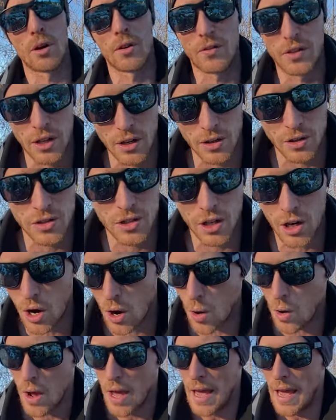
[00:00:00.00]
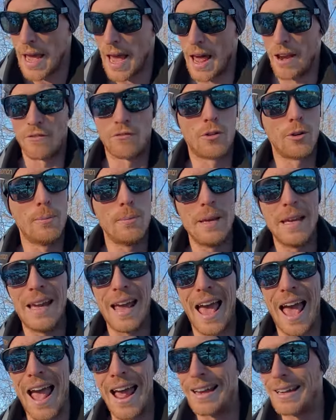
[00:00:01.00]
of years ago, and for me,
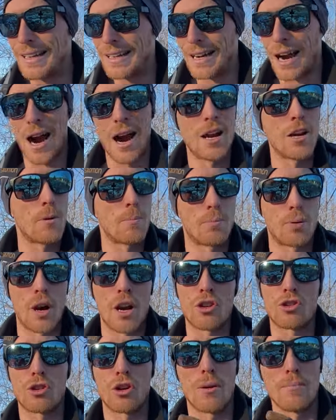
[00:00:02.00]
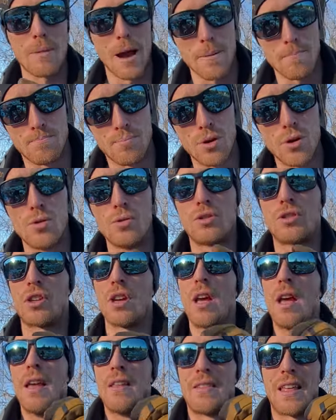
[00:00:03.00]
any kind of pressure on my boot
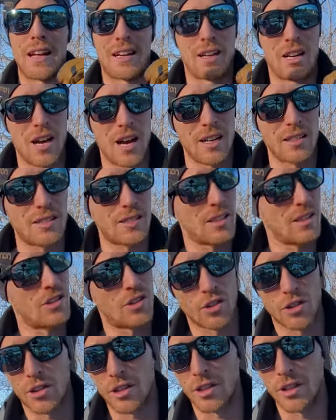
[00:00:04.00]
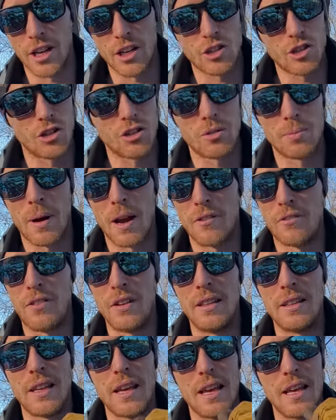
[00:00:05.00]
that cuts the circulation to my
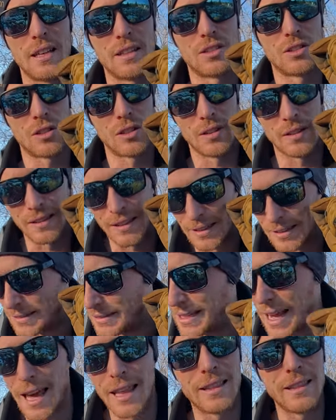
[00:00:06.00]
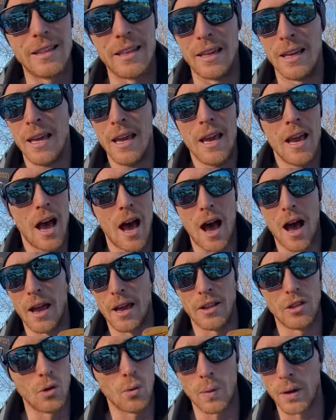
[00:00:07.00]
feet is deadly
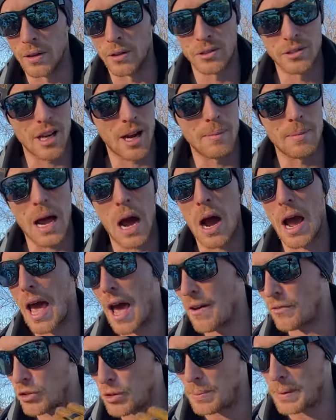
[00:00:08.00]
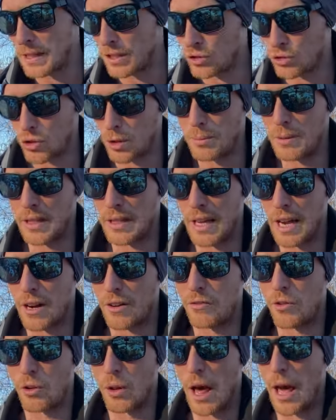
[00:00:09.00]
in the winter time. Now I have to be extremely
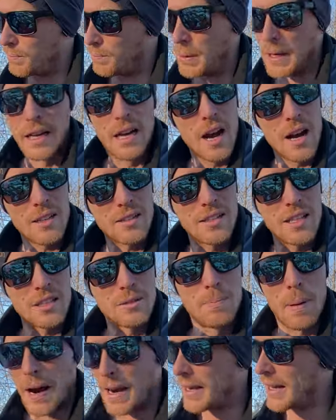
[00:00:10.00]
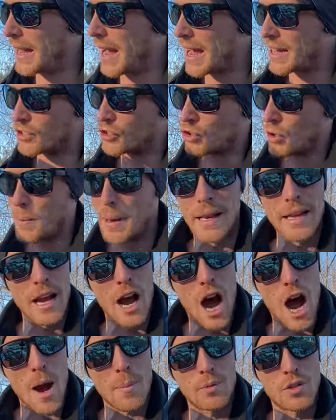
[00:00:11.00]
careful, and because this binding has so many
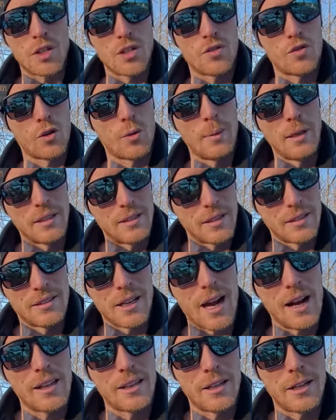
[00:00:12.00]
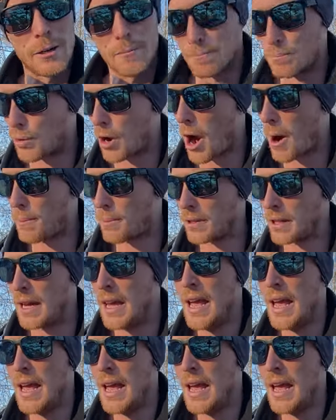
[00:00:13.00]
options for me to dial in them properly,